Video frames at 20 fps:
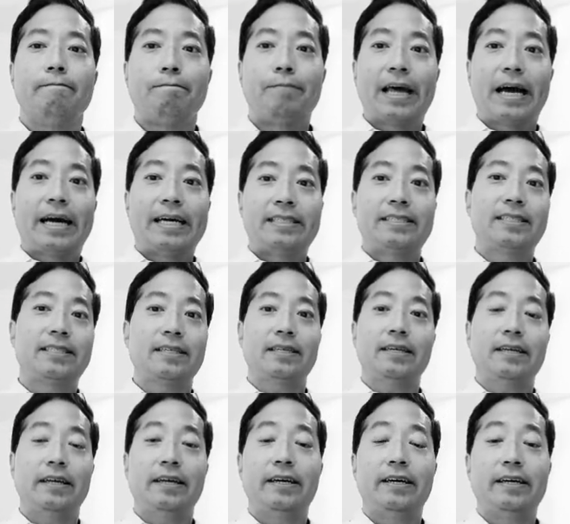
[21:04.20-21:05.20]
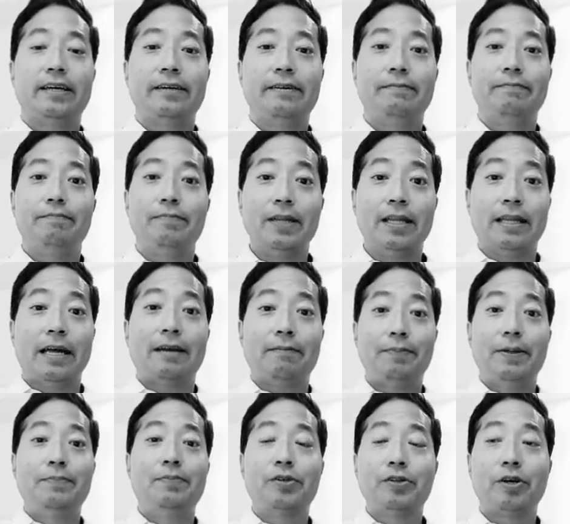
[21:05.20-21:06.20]
that a lot
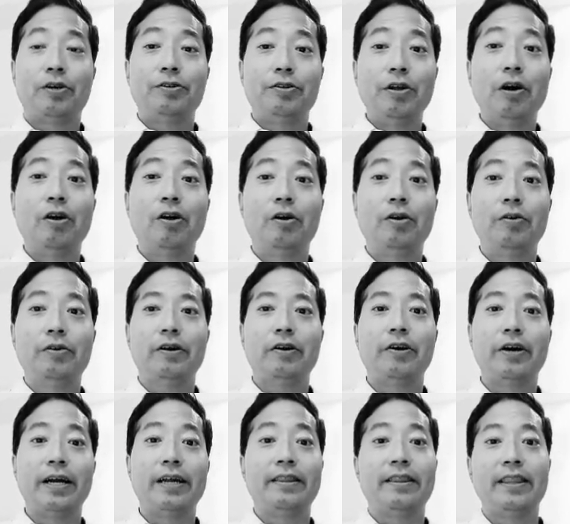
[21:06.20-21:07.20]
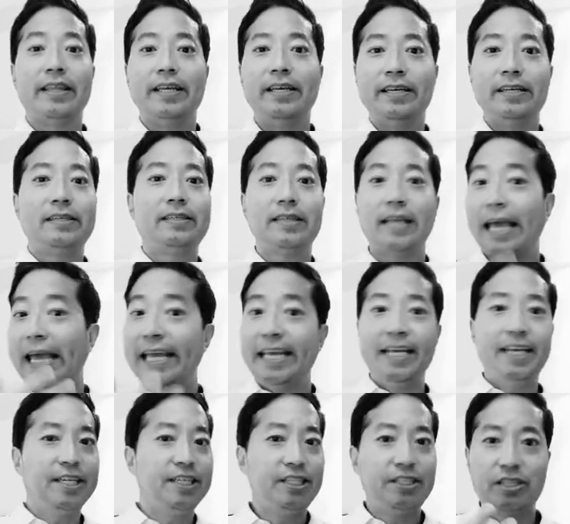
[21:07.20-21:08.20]
of people don't know, or the
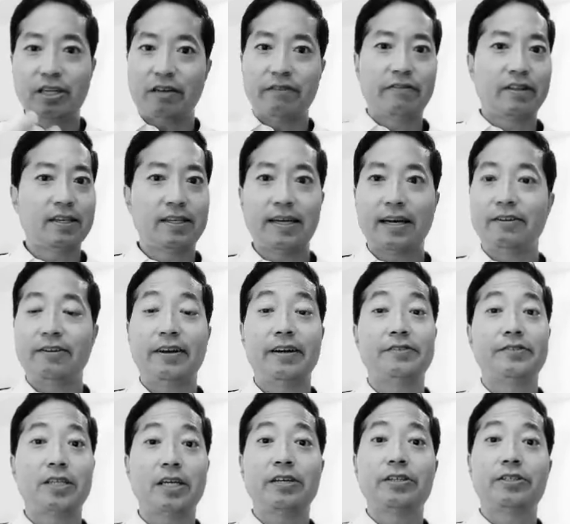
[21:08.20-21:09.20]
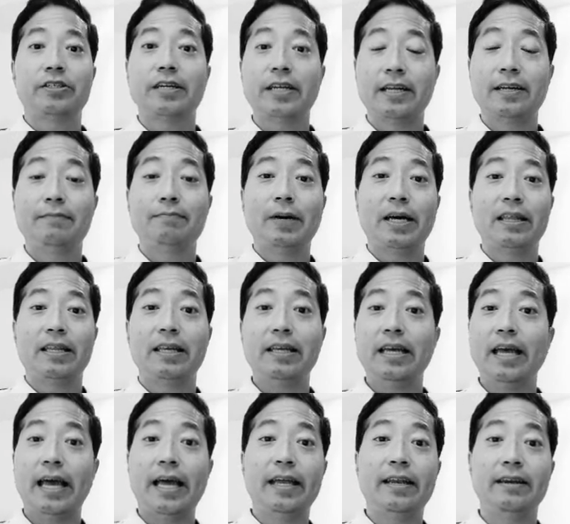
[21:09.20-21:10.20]
age of the dollar was ushered in by
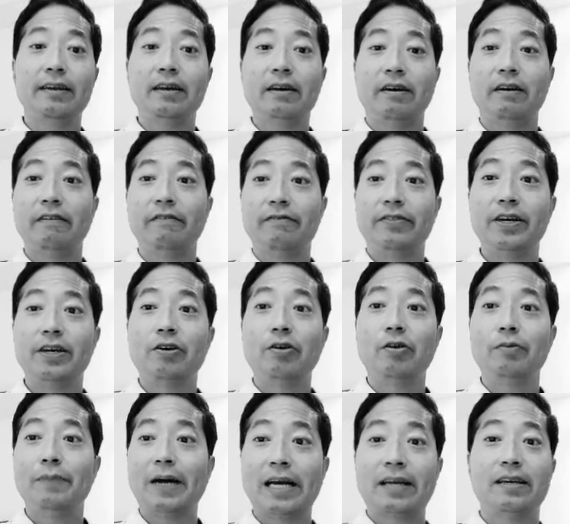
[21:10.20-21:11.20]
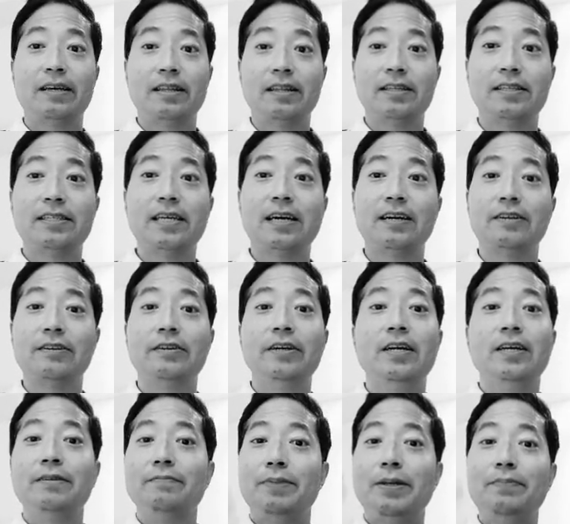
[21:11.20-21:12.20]
the end of the gold backing of the dollar.
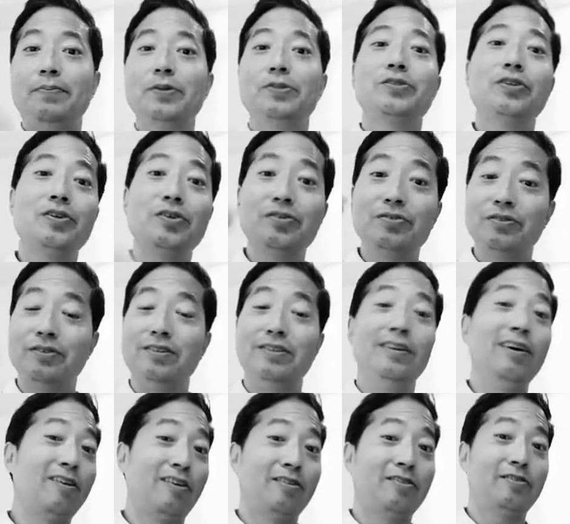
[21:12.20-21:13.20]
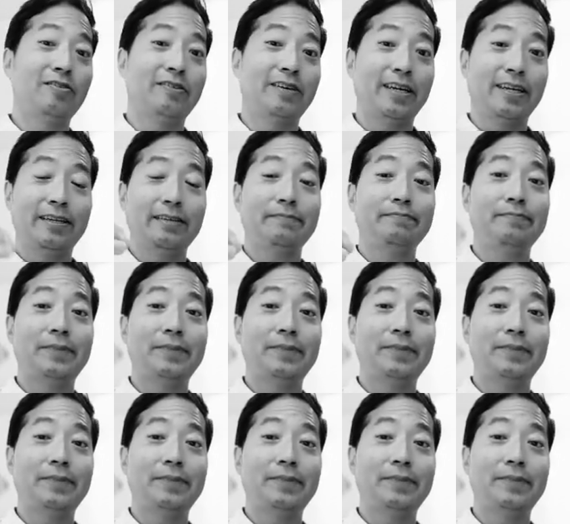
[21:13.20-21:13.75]
People don't know, right,